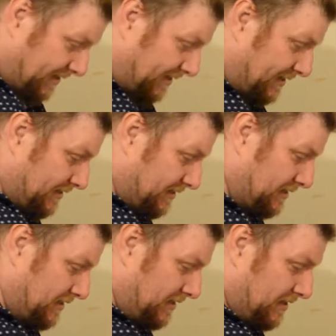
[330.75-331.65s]
there,
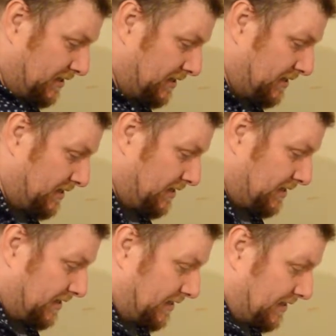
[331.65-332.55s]

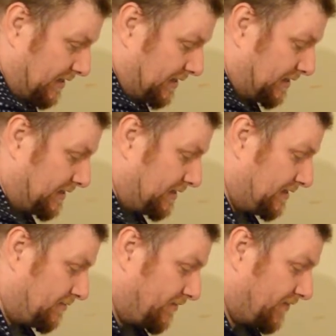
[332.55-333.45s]
and
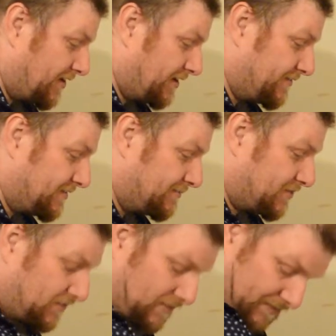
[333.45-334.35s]
or fungi of some
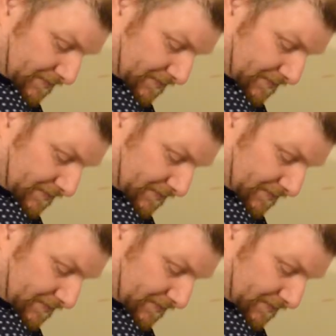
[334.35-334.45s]
sort,